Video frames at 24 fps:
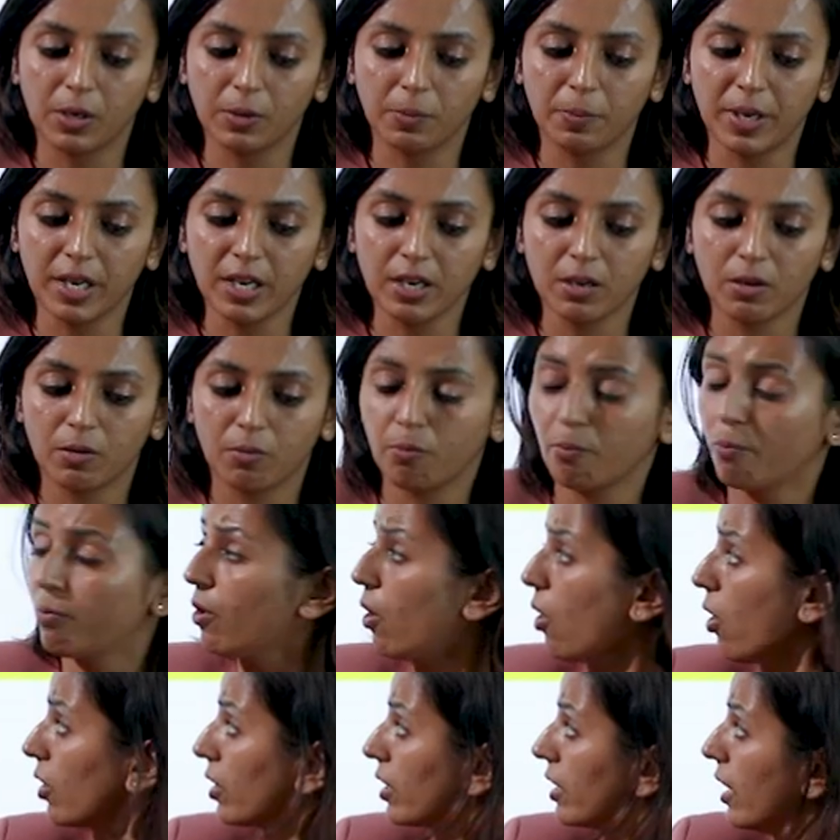be
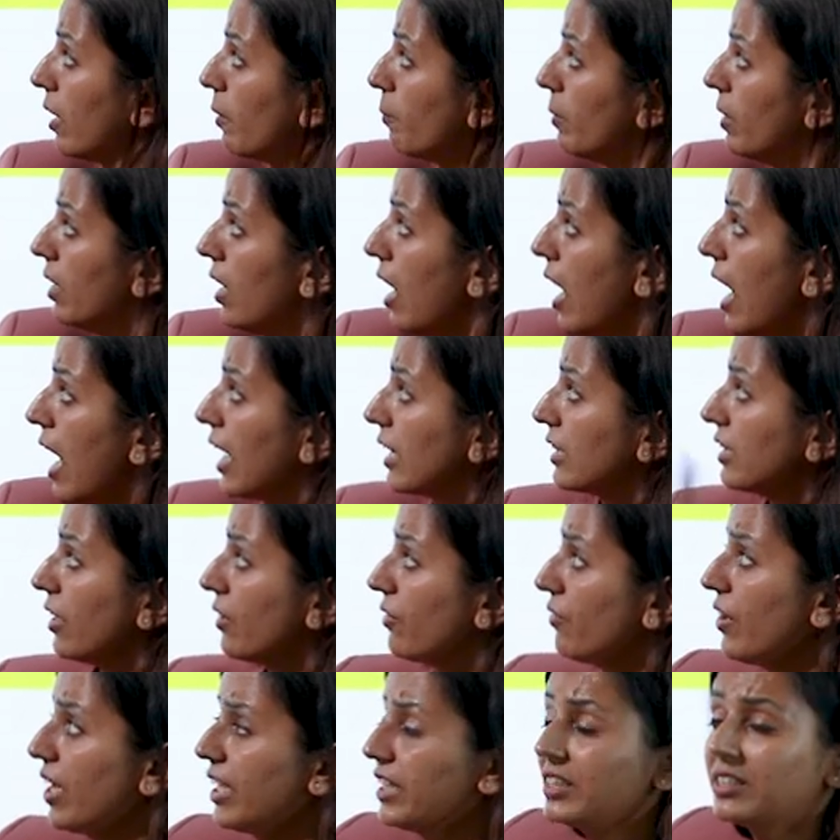blocked out.
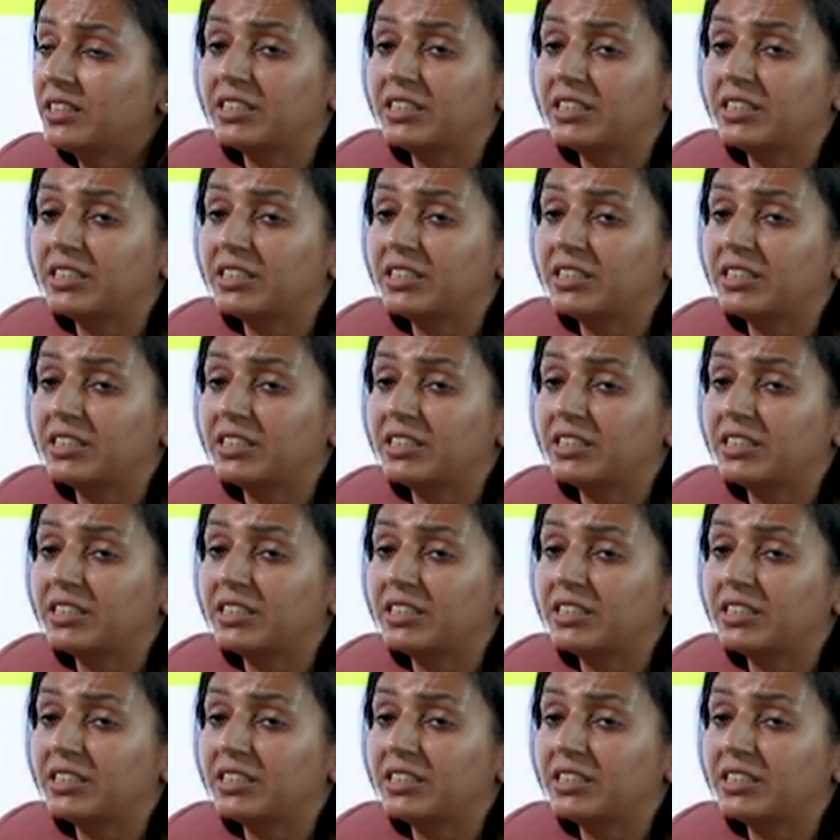Otherwise,